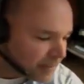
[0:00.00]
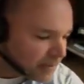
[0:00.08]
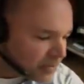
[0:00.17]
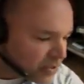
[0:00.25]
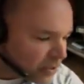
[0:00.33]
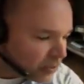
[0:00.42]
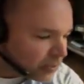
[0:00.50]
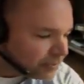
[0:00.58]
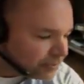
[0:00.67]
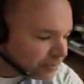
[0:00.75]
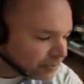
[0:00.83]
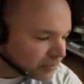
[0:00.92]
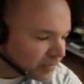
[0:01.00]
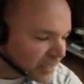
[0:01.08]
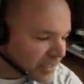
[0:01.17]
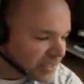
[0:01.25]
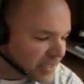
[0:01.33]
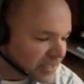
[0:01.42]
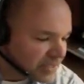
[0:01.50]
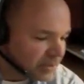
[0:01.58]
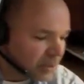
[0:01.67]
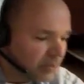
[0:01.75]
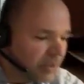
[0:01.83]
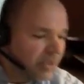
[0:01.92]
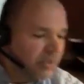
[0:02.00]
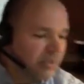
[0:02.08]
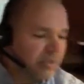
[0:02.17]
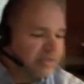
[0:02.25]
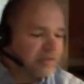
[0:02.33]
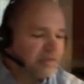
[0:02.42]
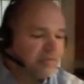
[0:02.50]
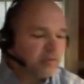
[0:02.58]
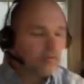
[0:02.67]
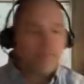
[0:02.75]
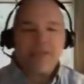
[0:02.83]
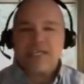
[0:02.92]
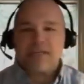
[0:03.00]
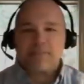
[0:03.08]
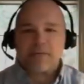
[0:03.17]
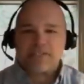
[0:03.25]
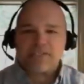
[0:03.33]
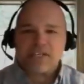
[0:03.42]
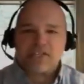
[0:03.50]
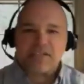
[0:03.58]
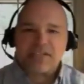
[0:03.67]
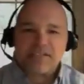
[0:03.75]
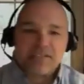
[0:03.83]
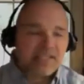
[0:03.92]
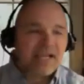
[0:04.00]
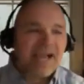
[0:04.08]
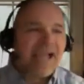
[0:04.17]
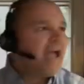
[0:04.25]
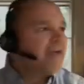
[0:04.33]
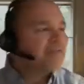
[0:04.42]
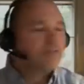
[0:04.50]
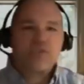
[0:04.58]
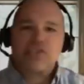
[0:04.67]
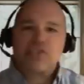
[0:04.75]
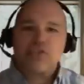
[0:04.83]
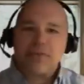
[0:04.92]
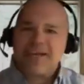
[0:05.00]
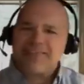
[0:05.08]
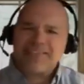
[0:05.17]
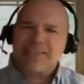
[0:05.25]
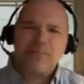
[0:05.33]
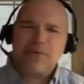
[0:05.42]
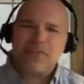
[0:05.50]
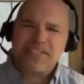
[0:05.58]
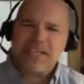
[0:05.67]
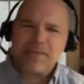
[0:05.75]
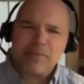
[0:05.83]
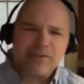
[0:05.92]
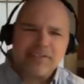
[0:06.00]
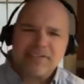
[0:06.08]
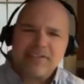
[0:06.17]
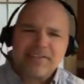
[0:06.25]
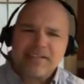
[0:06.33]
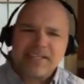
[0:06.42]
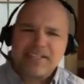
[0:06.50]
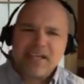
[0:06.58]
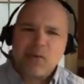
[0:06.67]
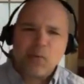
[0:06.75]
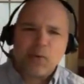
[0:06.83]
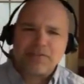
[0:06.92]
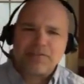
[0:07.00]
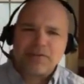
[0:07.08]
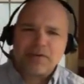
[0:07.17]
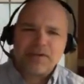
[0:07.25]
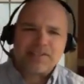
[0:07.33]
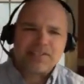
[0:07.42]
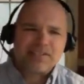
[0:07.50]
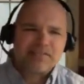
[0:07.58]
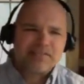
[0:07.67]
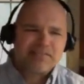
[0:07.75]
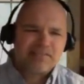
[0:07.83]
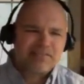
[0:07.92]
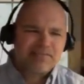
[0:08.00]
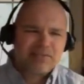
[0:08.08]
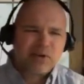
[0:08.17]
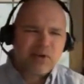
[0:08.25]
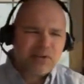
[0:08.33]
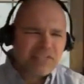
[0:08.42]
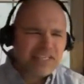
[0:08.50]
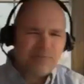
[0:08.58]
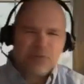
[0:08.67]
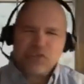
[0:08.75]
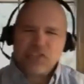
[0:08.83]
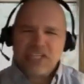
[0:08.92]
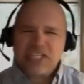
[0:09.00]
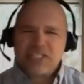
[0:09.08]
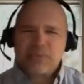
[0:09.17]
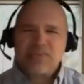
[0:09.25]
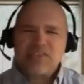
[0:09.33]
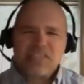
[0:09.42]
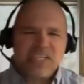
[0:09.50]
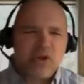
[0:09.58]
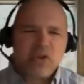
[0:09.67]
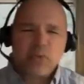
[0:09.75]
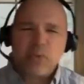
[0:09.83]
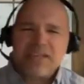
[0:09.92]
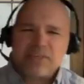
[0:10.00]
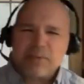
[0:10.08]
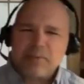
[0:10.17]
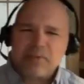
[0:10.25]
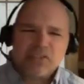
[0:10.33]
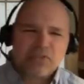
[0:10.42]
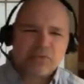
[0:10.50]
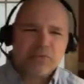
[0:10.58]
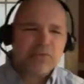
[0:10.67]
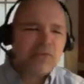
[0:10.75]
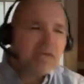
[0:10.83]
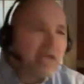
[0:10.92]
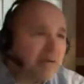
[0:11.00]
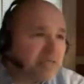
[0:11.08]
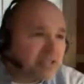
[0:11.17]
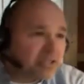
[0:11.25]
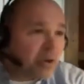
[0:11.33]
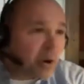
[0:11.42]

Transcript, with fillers: So then he says, you know, then if you're making a presentation like this, and I have to assume, I have to keep on the table that he's not working for us. After all the evil genius we've seen, all the ways we've been screwed, I'm just gonna